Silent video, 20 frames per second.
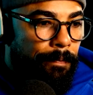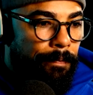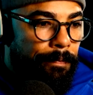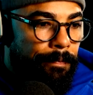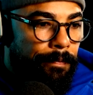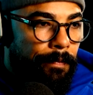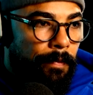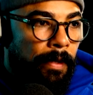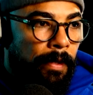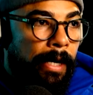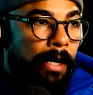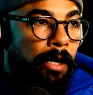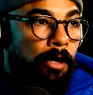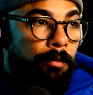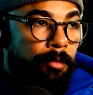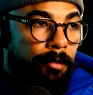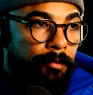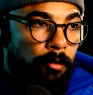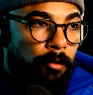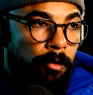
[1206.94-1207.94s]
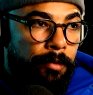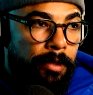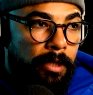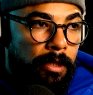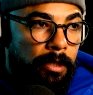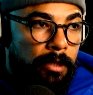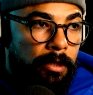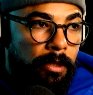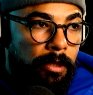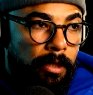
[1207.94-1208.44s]
Now, before we get
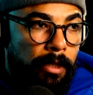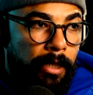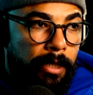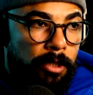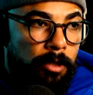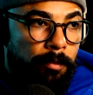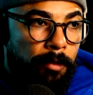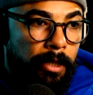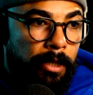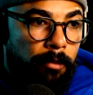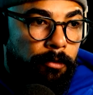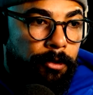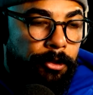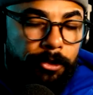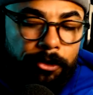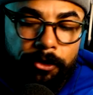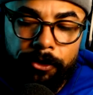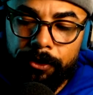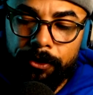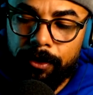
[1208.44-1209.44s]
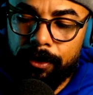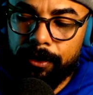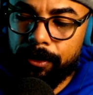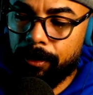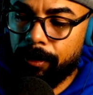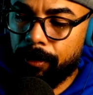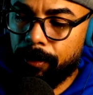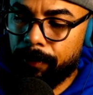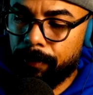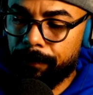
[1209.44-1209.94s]
into the X-Men, I want to show you this
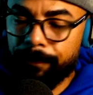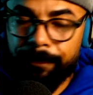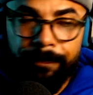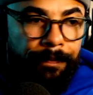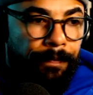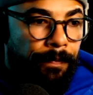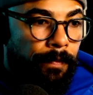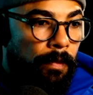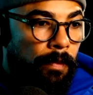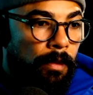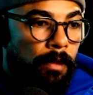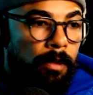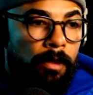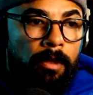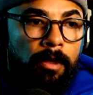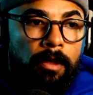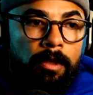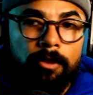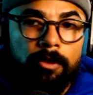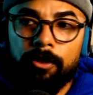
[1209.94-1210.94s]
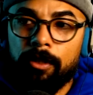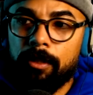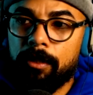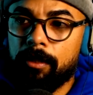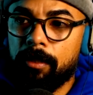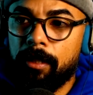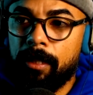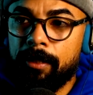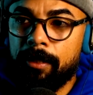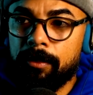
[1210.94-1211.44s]
here, just
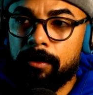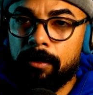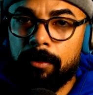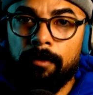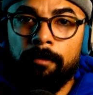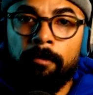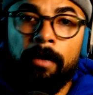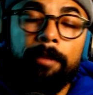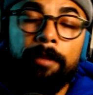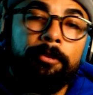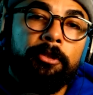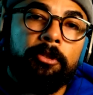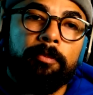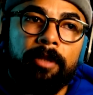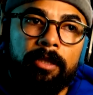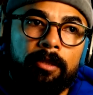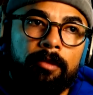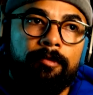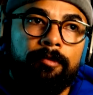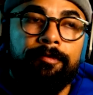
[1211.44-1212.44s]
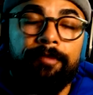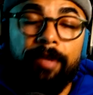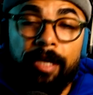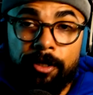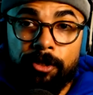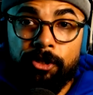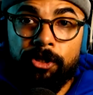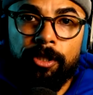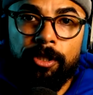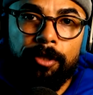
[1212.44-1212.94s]
as my perspective of
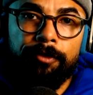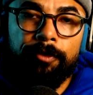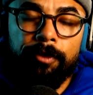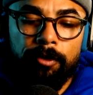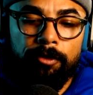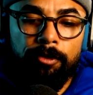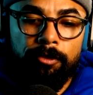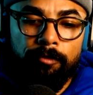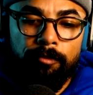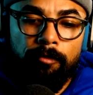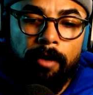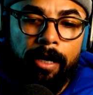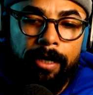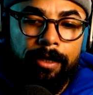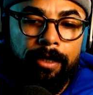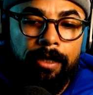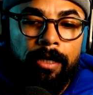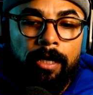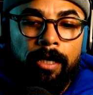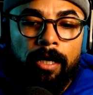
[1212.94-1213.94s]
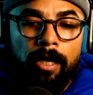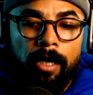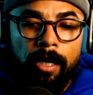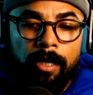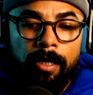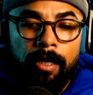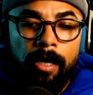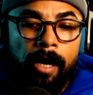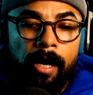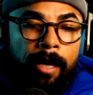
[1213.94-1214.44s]
engineering the new right.
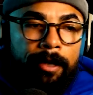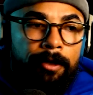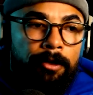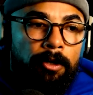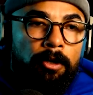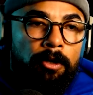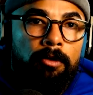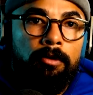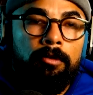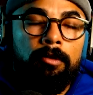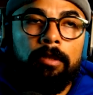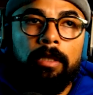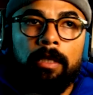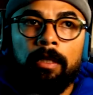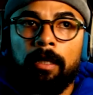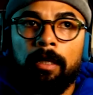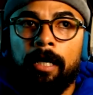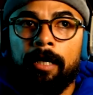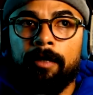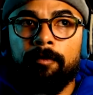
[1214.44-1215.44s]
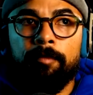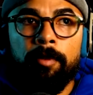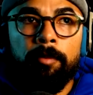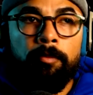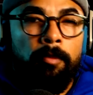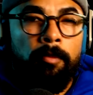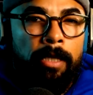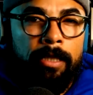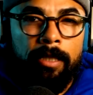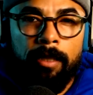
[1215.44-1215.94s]
And I know a lot of people
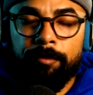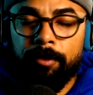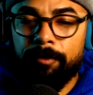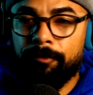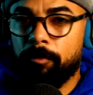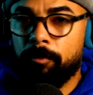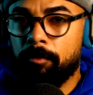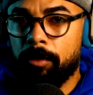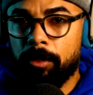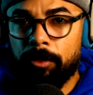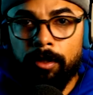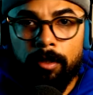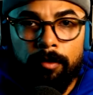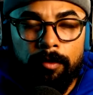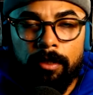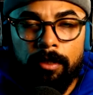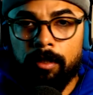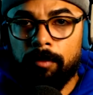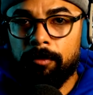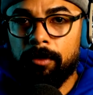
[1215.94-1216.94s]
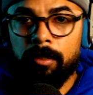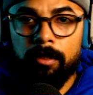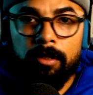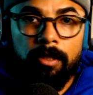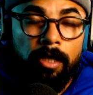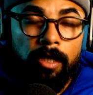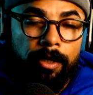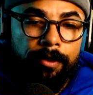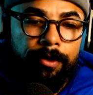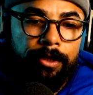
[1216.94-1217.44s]
might not be familiar with some of these
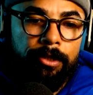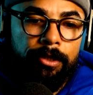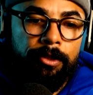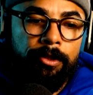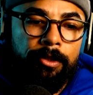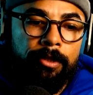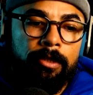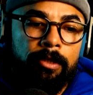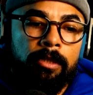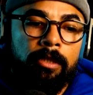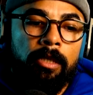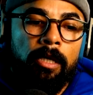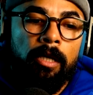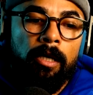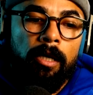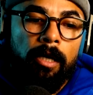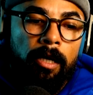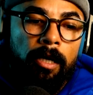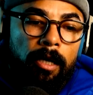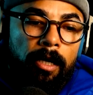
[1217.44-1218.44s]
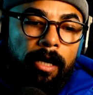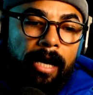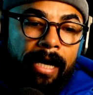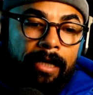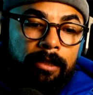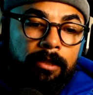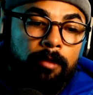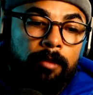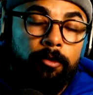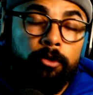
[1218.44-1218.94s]
characters. As
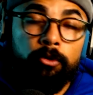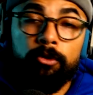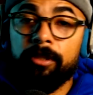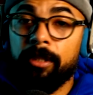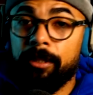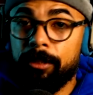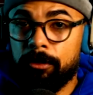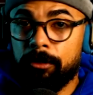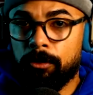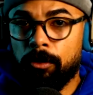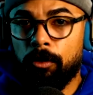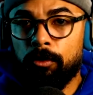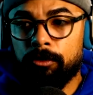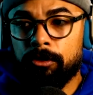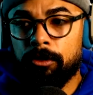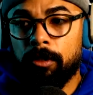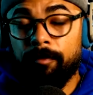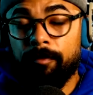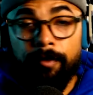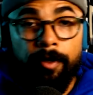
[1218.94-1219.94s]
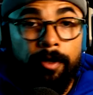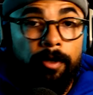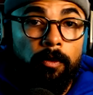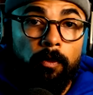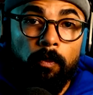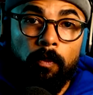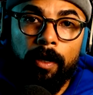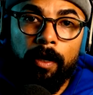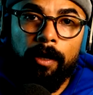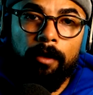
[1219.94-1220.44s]
someone who studies culture, I'm very
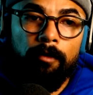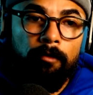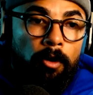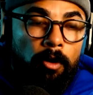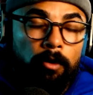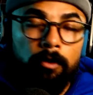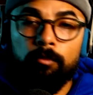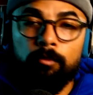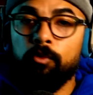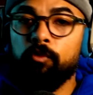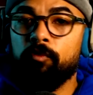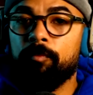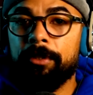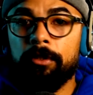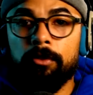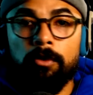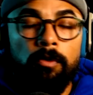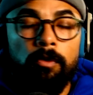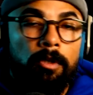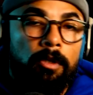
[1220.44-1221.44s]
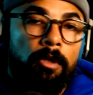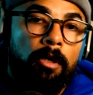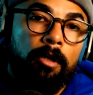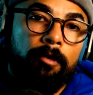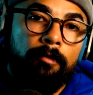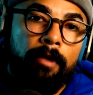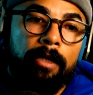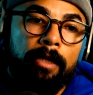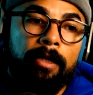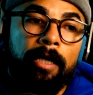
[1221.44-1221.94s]
aware of all the movements going on
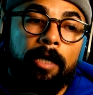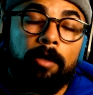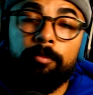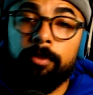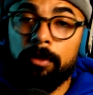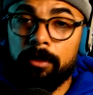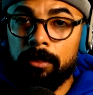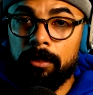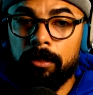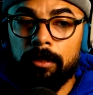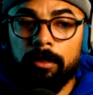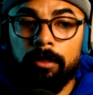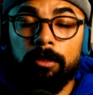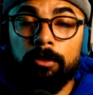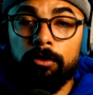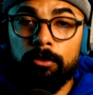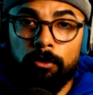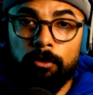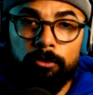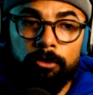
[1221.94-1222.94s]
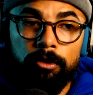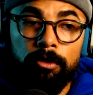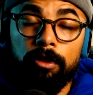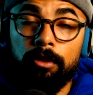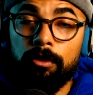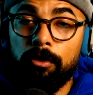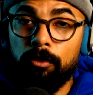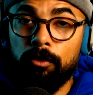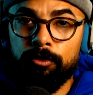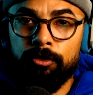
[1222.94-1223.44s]
right now, politically, socially,
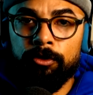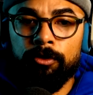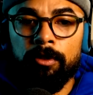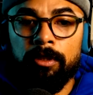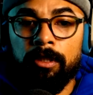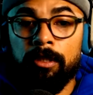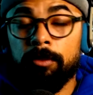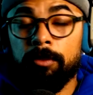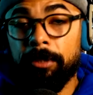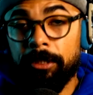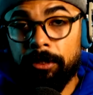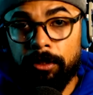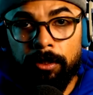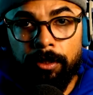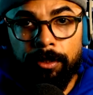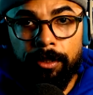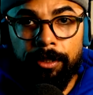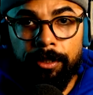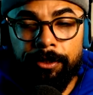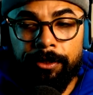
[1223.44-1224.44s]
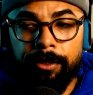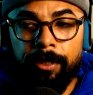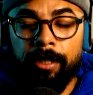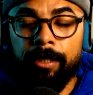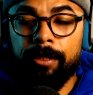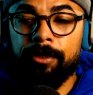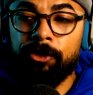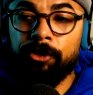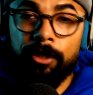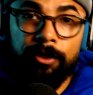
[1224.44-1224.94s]
culturally, especially on the
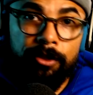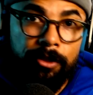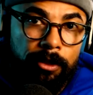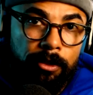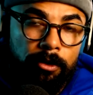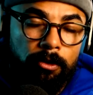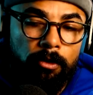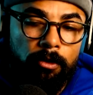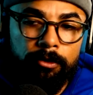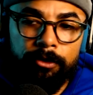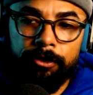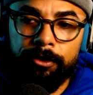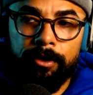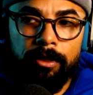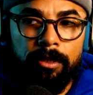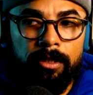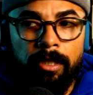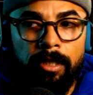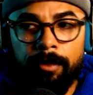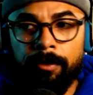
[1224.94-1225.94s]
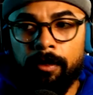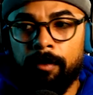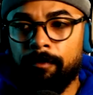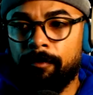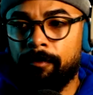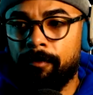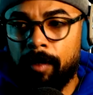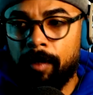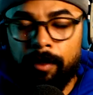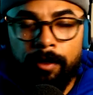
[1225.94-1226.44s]
internet, Gen Z culture, etc. I'm
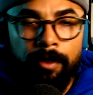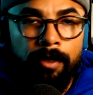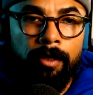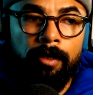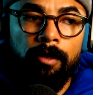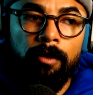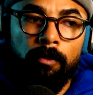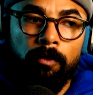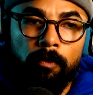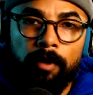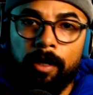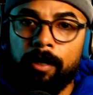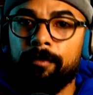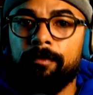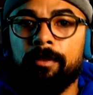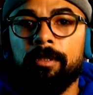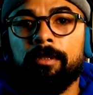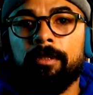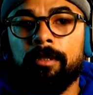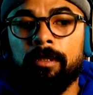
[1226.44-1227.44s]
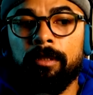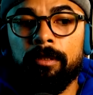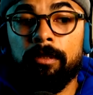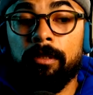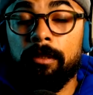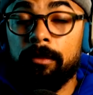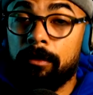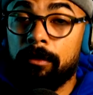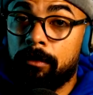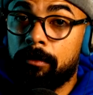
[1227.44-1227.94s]
very aware of these things
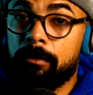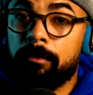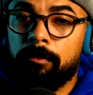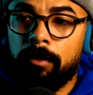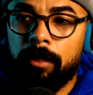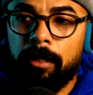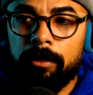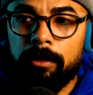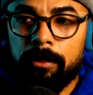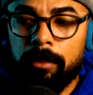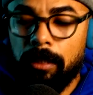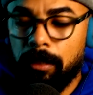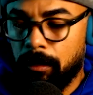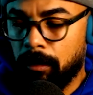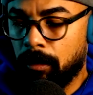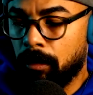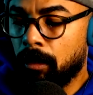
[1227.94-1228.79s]
because it's what I study.